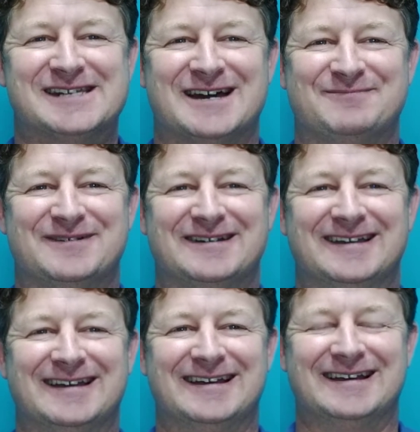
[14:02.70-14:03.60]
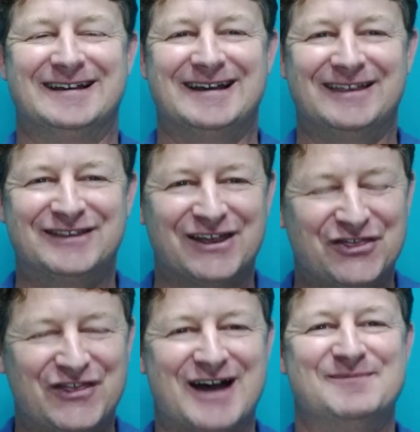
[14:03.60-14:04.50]
up. The
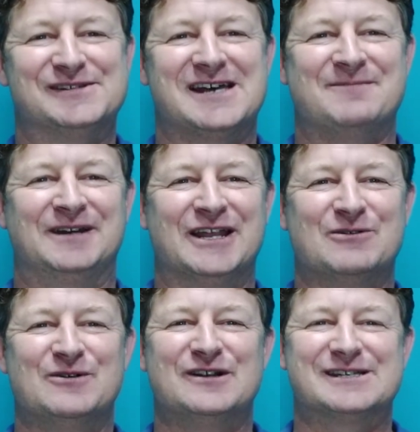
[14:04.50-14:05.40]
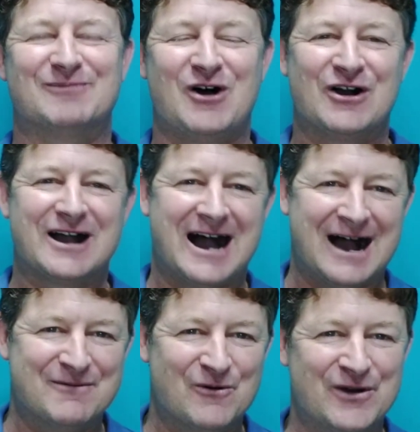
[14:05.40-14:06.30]
thumbs up. In other words, Mark,
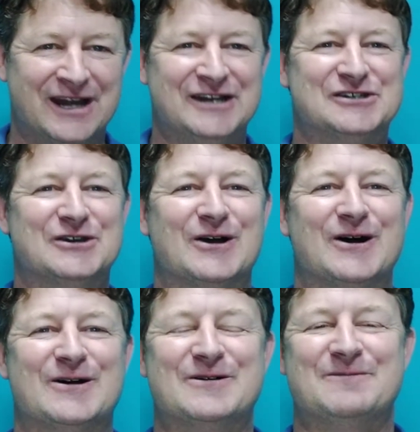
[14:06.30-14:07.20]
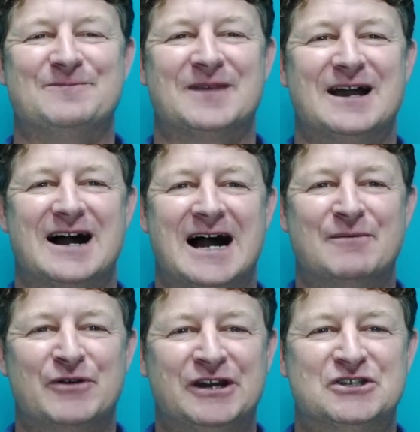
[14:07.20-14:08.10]
I'm ready to go.
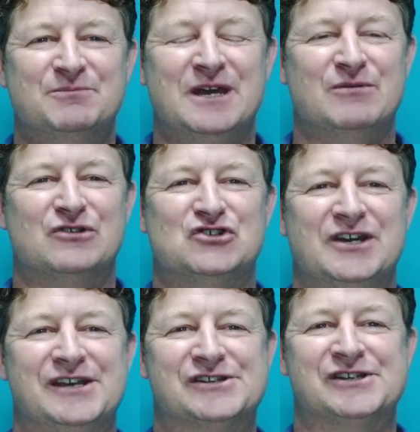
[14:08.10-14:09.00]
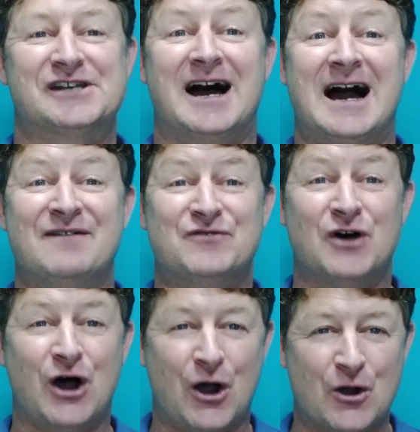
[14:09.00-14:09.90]
I'm ready to be with Jesus. I have
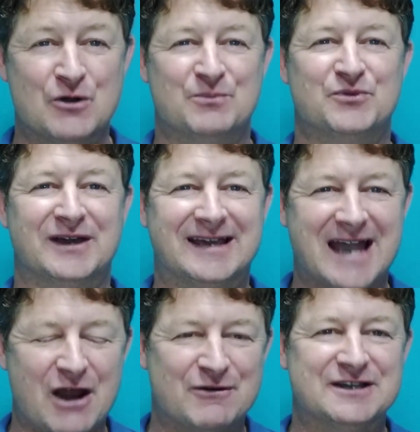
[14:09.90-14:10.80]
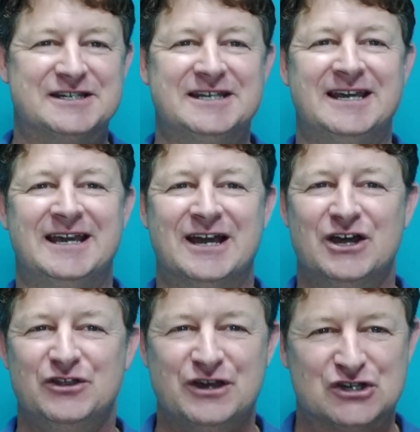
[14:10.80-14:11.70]
the hope, the guarantee,
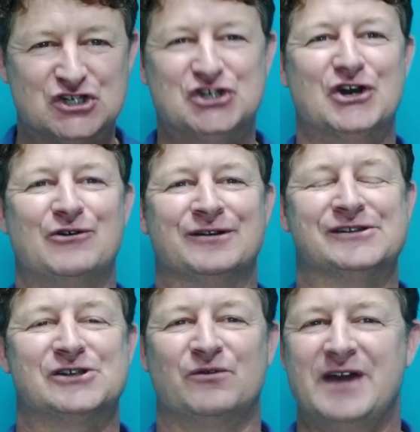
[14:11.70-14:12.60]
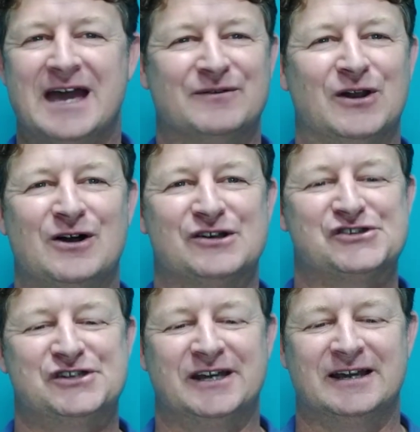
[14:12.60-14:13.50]
the assurance of
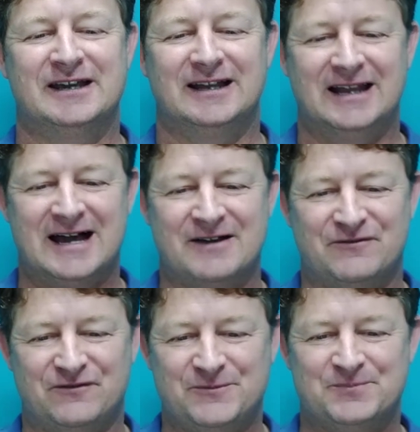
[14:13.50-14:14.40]
everlasting life.